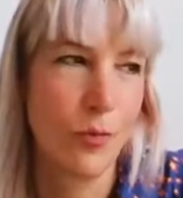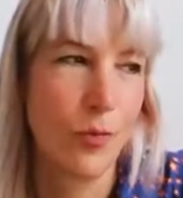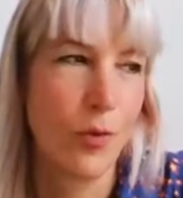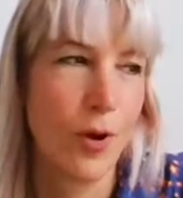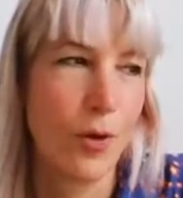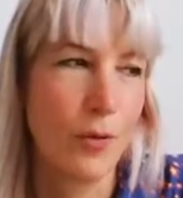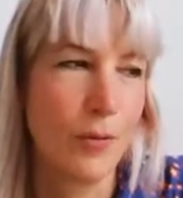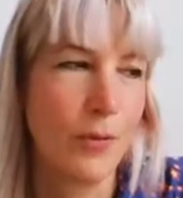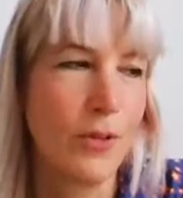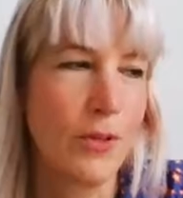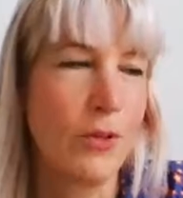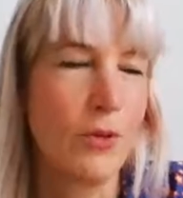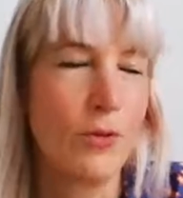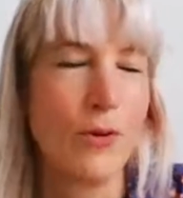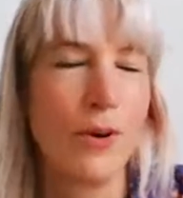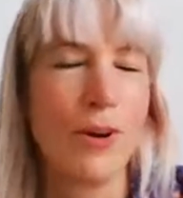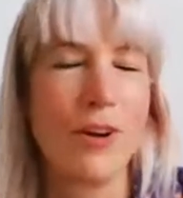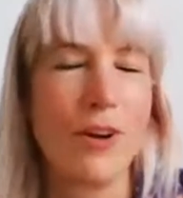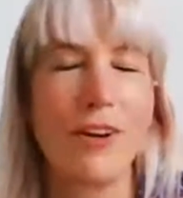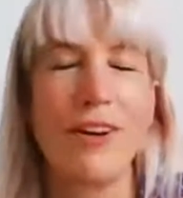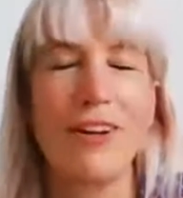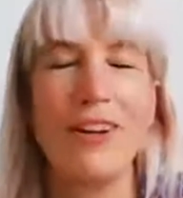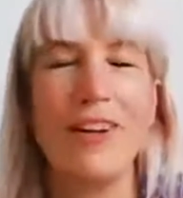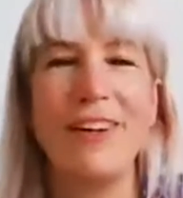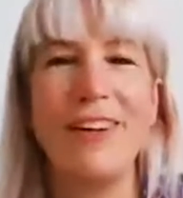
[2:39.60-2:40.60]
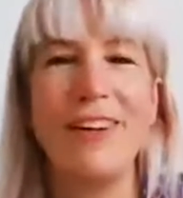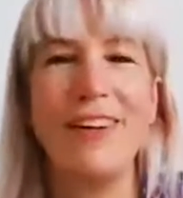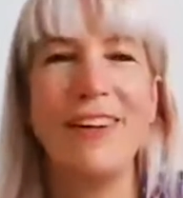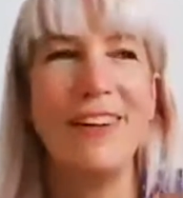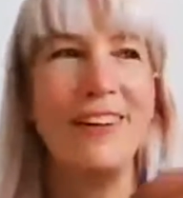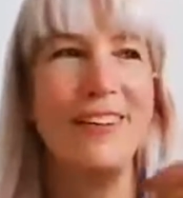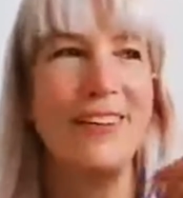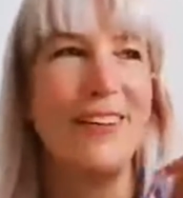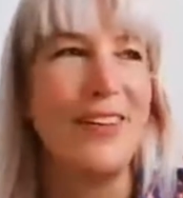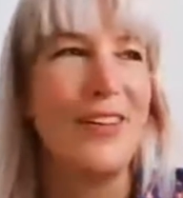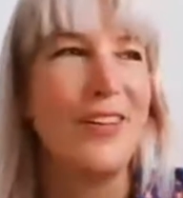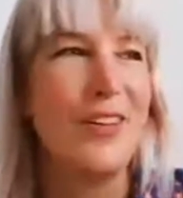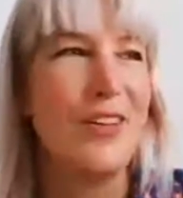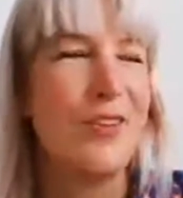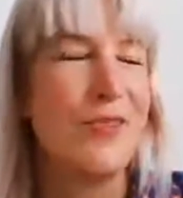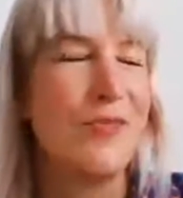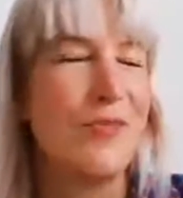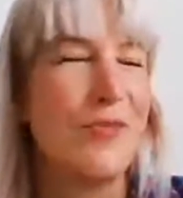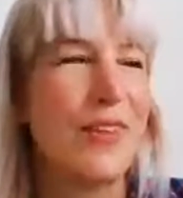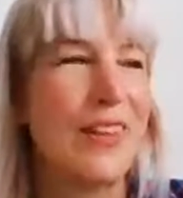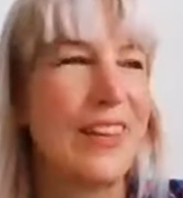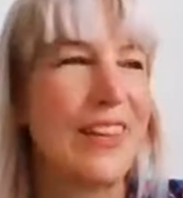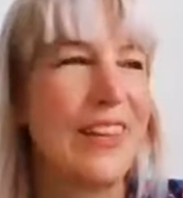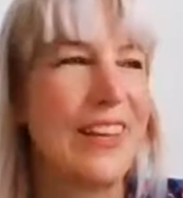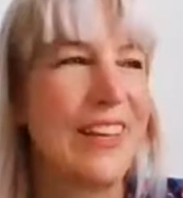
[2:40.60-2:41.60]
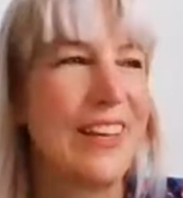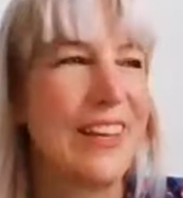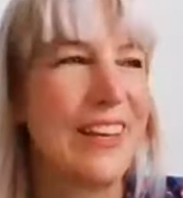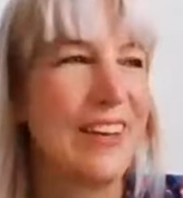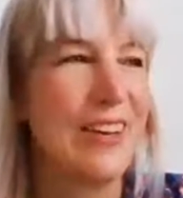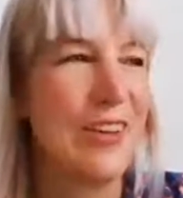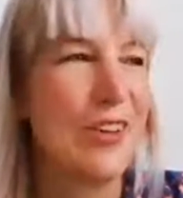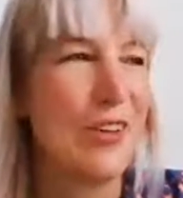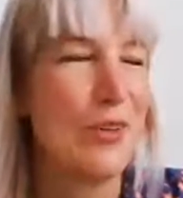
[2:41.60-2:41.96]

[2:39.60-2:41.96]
probably you are. But like,